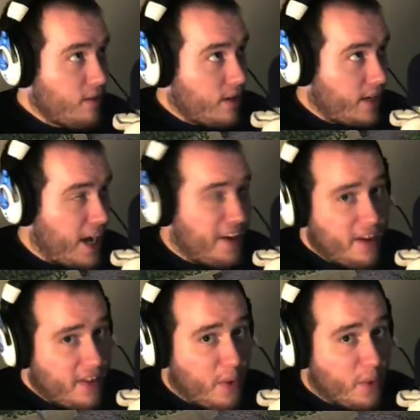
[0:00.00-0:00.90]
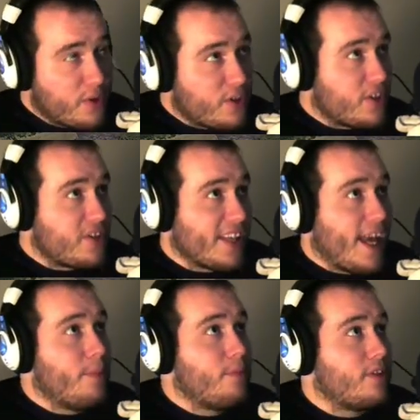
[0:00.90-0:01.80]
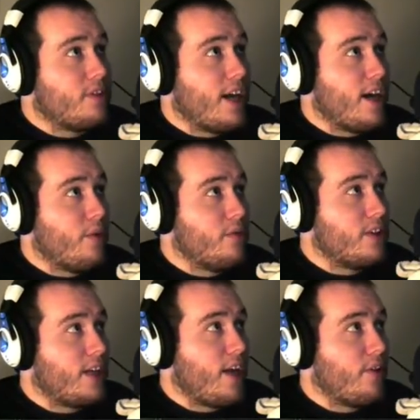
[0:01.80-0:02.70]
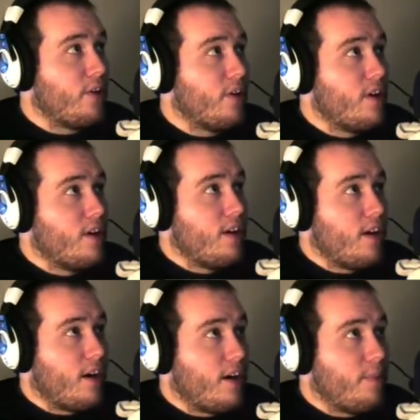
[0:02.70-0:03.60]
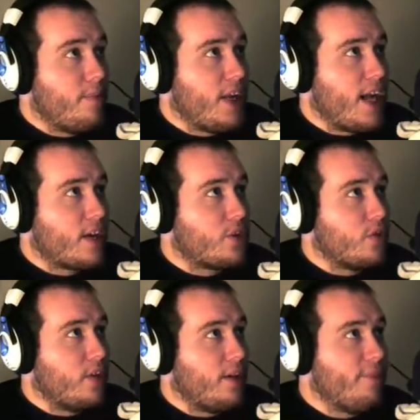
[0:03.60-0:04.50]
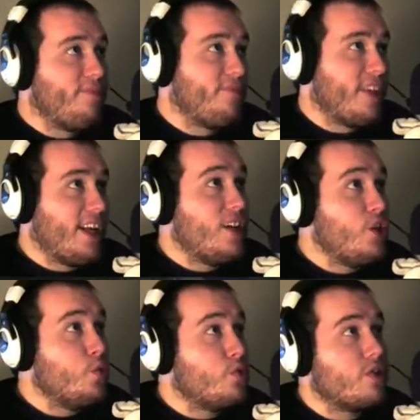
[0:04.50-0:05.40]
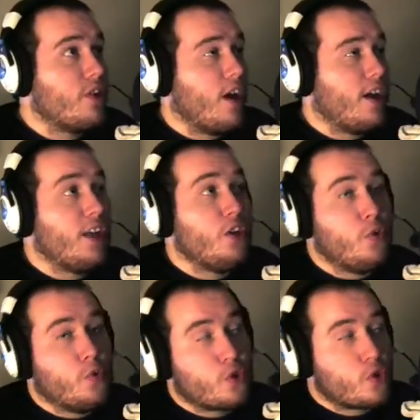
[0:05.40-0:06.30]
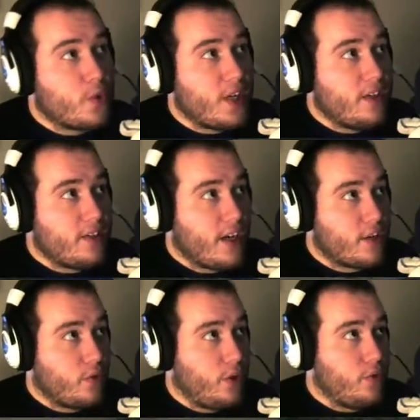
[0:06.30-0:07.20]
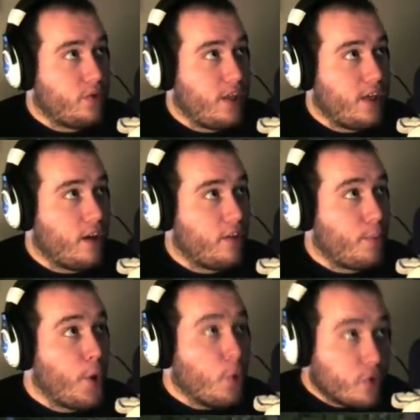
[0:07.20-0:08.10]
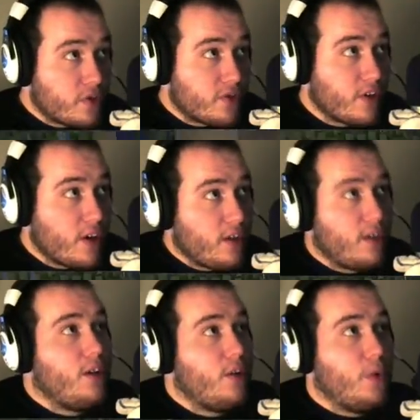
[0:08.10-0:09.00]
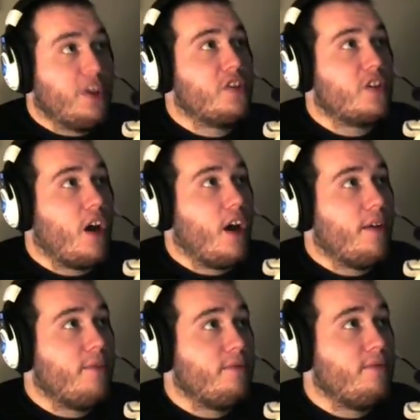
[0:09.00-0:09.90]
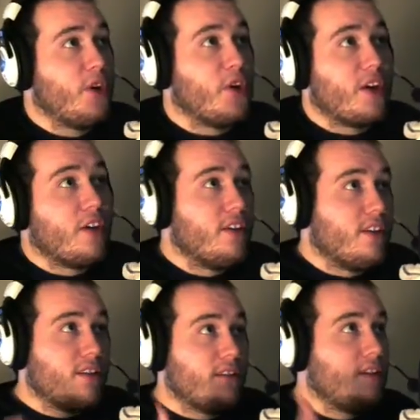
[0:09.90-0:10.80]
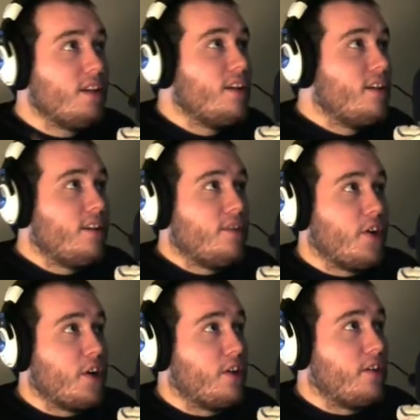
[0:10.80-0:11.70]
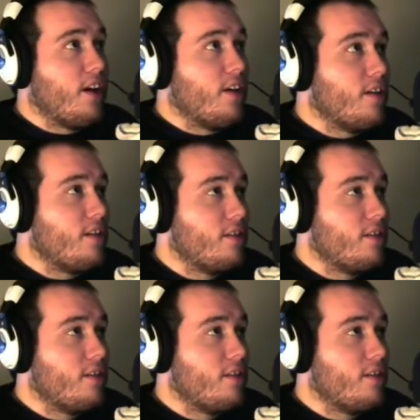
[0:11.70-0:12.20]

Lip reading: Again, they weren't just slapped down together, and actually... They didn't use. He didn't use trees. He actually used the posts, which very good there.